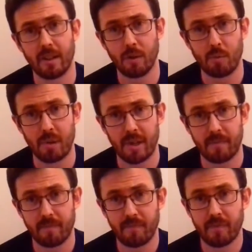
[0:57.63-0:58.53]
a little
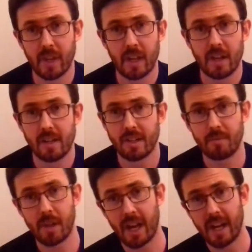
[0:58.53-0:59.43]
bit, just
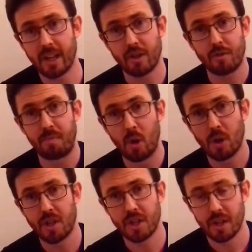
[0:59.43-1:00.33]
give me that extra
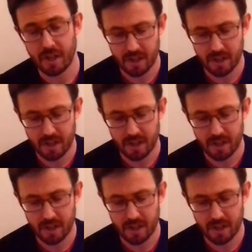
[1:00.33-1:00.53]
push,